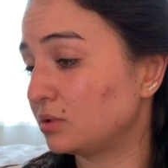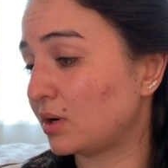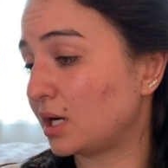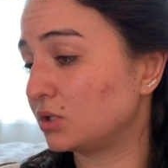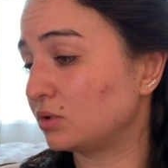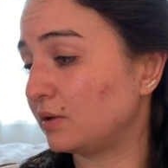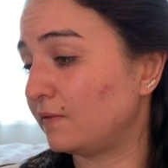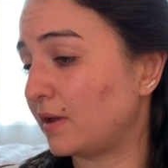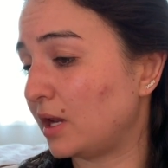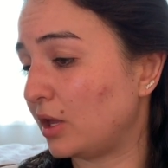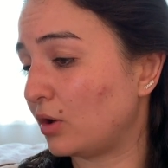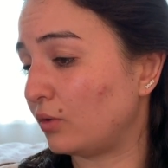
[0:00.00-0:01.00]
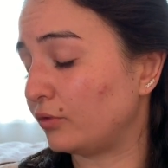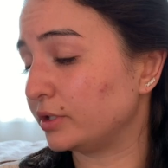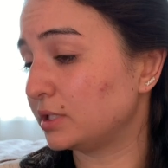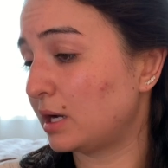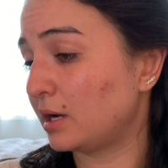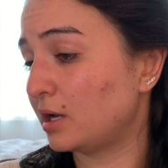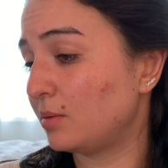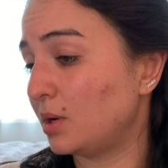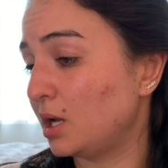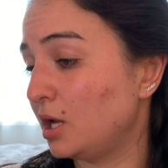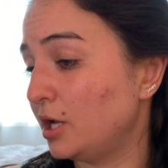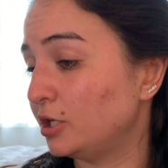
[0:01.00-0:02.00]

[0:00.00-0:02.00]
gradually fading over time.